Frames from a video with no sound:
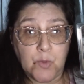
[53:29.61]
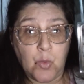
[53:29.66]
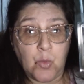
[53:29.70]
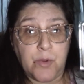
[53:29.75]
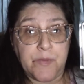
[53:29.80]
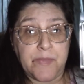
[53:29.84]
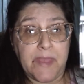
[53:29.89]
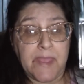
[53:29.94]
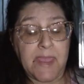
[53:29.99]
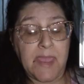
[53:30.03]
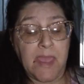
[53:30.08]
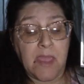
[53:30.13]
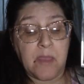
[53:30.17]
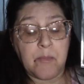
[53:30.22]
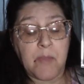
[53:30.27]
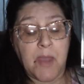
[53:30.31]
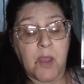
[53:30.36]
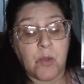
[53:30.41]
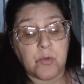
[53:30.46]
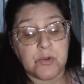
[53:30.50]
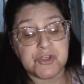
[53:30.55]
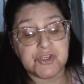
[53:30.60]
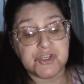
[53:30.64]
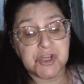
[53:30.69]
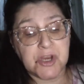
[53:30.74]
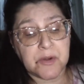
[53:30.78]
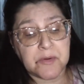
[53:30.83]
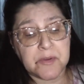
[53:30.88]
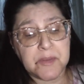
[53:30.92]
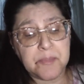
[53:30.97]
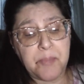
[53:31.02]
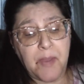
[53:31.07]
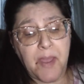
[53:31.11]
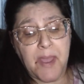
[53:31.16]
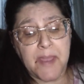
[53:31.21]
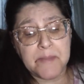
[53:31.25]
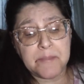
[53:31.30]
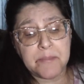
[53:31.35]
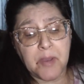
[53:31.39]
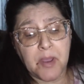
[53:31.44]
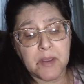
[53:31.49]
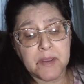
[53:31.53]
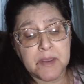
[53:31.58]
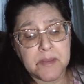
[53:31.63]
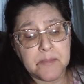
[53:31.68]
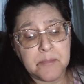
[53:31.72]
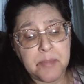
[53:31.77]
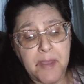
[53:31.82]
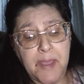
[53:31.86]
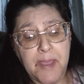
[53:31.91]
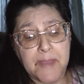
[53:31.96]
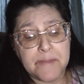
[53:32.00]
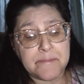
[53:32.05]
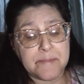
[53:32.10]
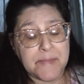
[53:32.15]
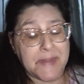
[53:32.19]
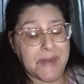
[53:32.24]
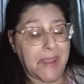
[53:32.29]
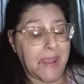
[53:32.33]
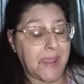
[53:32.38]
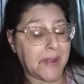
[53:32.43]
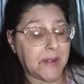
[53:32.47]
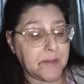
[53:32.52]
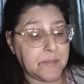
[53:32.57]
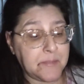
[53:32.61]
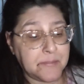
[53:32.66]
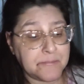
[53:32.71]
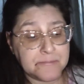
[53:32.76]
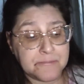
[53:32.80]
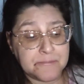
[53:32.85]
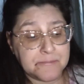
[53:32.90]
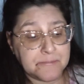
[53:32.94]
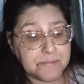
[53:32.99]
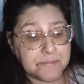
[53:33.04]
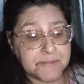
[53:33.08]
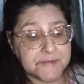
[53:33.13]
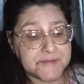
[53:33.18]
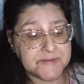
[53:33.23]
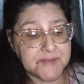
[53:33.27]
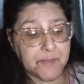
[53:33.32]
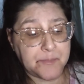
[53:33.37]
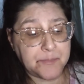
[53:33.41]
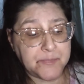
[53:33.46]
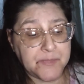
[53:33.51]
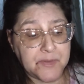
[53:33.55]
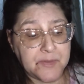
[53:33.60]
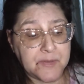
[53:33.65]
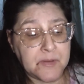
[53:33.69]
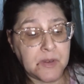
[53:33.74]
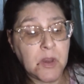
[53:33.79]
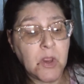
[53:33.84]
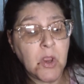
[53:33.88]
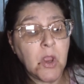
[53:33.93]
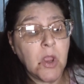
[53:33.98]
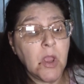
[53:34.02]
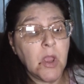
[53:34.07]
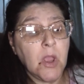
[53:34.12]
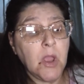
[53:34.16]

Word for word: where they came out with cherry pie, pumpkin pie, banana something.